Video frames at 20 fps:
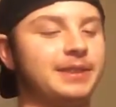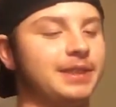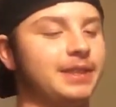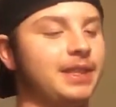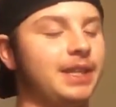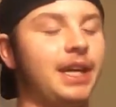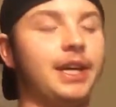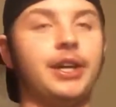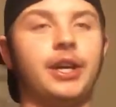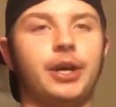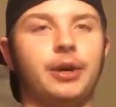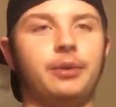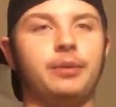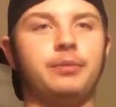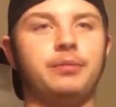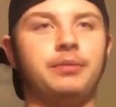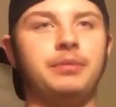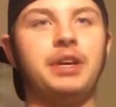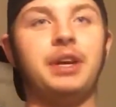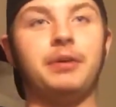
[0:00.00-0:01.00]
I know,
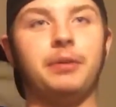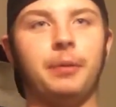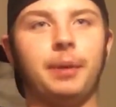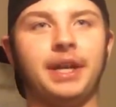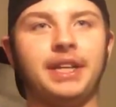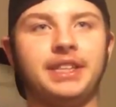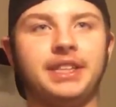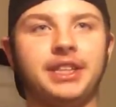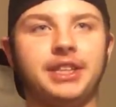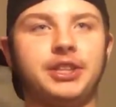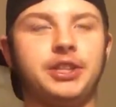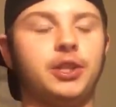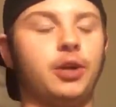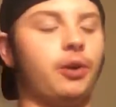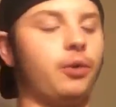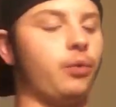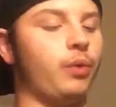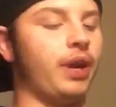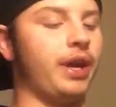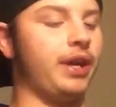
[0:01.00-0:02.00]
everybody's going to
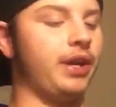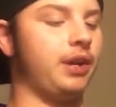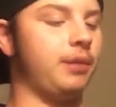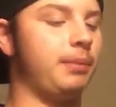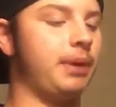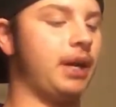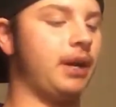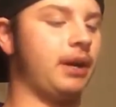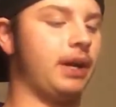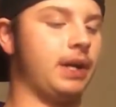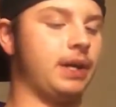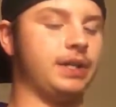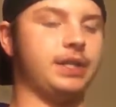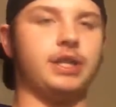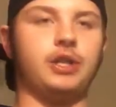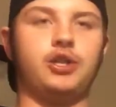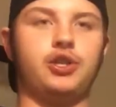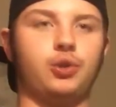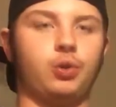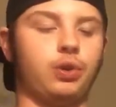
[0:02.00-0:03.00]
start ranting about how I said
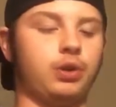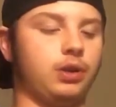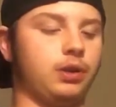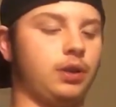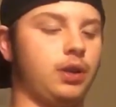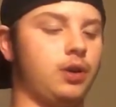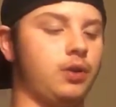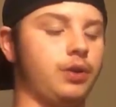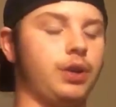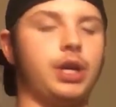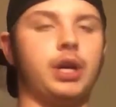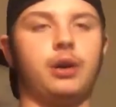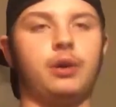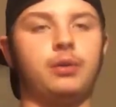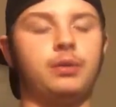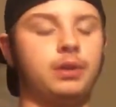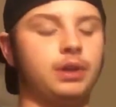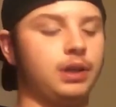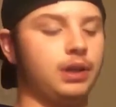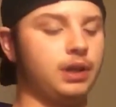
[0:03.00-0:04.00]
short to long. No,
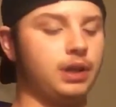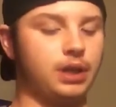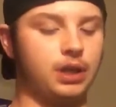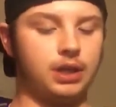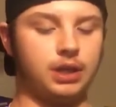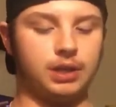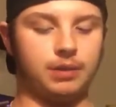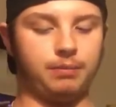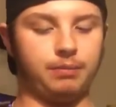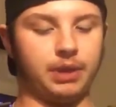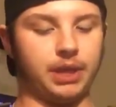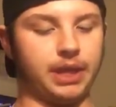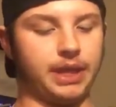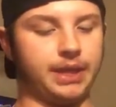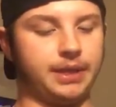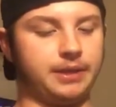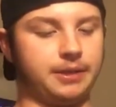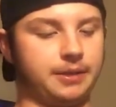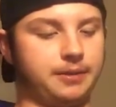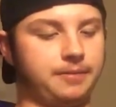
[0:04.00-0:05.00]

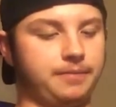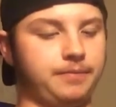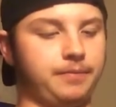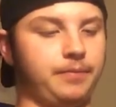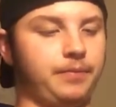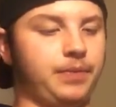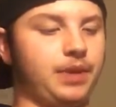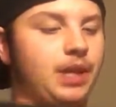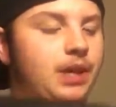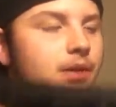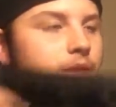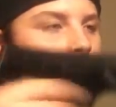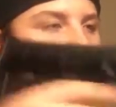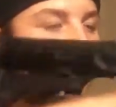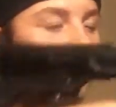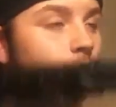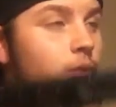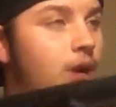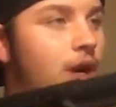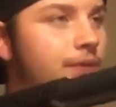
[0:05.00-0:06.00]
but
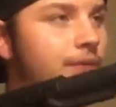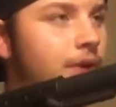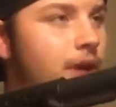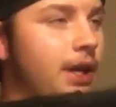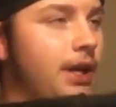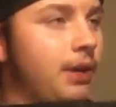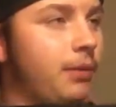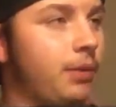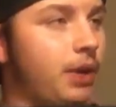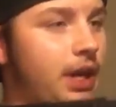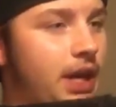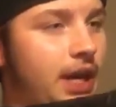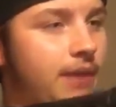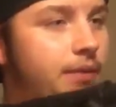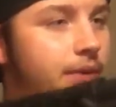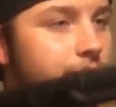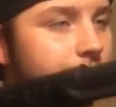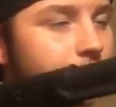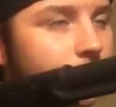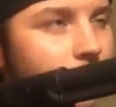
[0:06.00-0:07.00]
I find that when I have
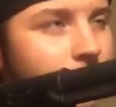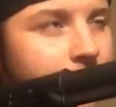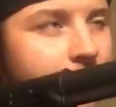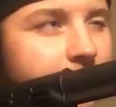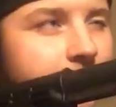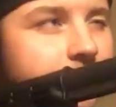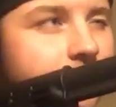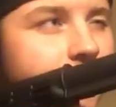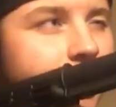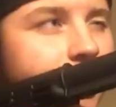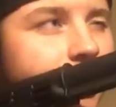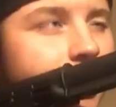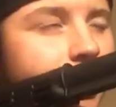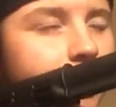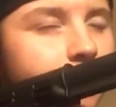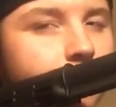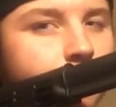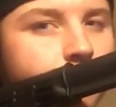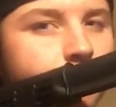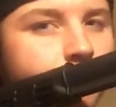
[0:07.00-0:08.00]
it fully
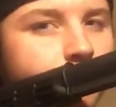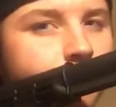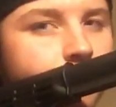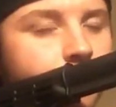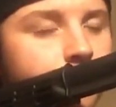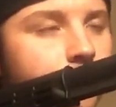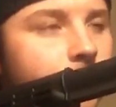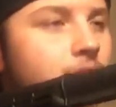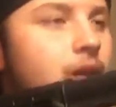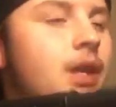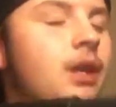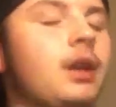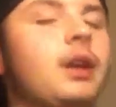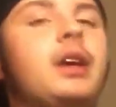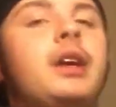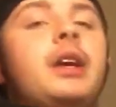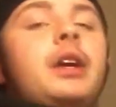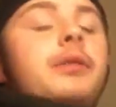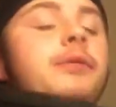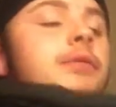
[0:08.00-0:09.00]
extended,
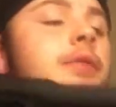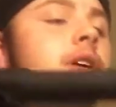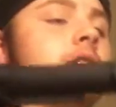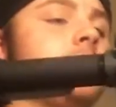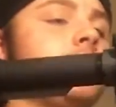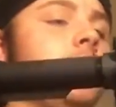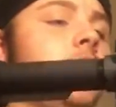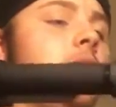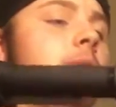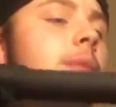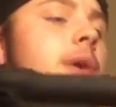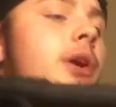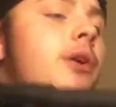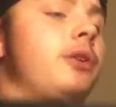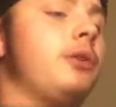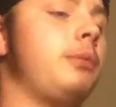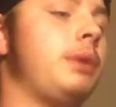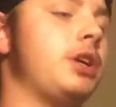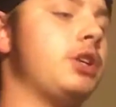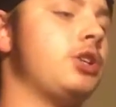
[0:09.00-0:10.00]
it fits a lot better
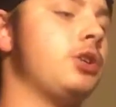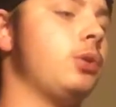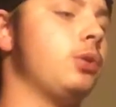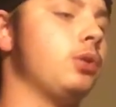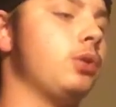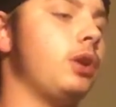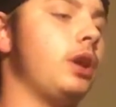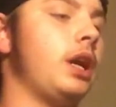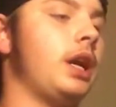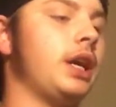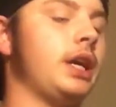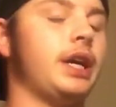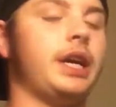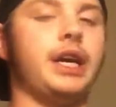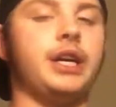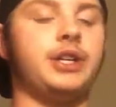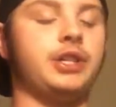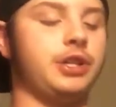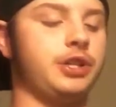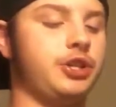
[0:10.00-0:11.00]
to my shoulder and I can
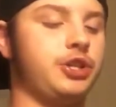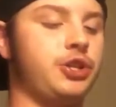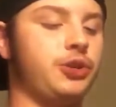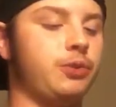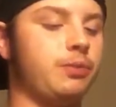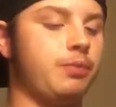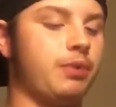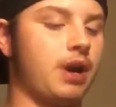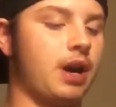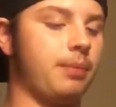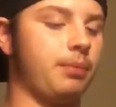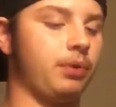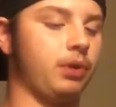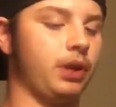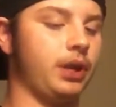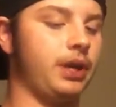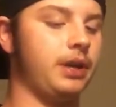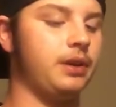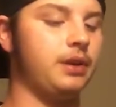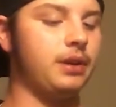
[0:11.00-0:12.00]
actually shoot properly.